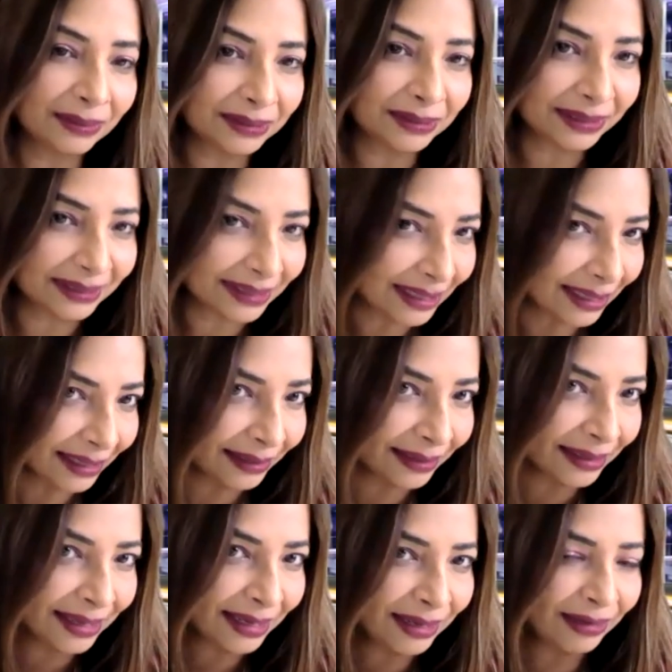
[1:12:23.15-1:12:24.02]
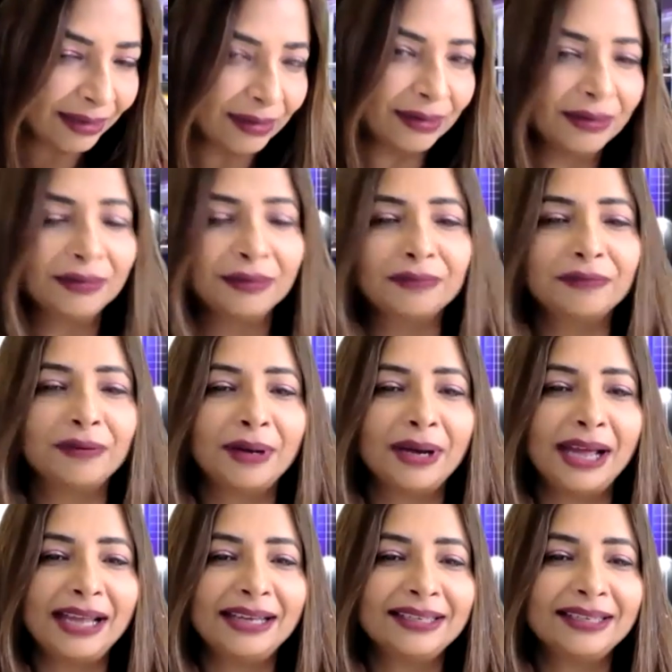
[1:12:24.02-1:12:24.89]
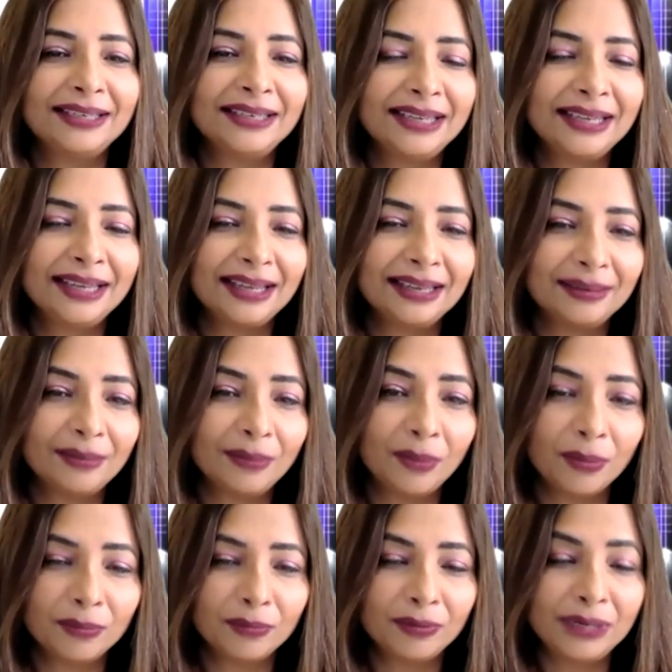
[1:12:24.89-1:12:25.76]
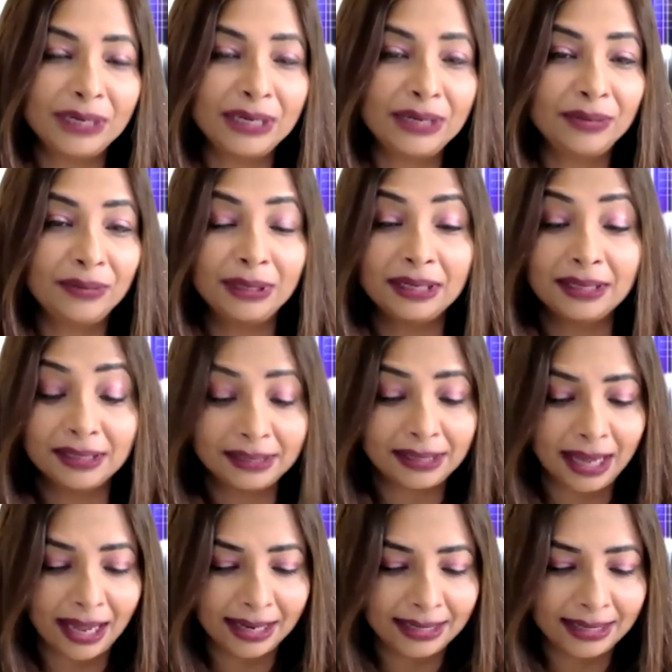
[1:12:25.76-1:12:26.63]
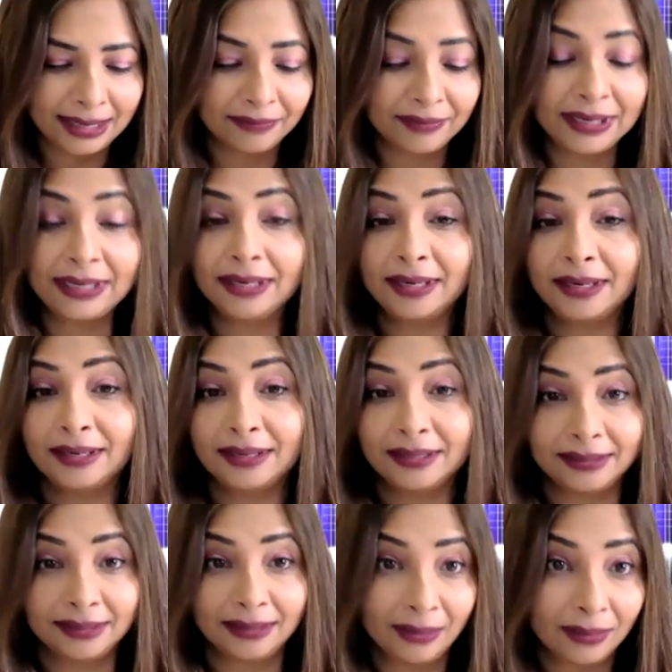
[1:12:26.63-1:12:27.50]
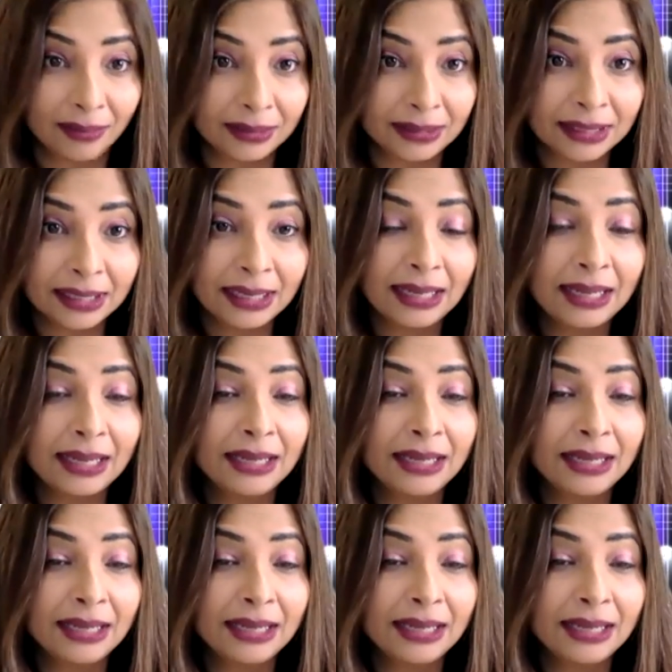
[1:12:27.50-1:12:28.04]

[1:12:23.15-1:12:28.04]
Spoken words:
Naushad Khan for attending. And hopefully you learned. I definitely learned a lot.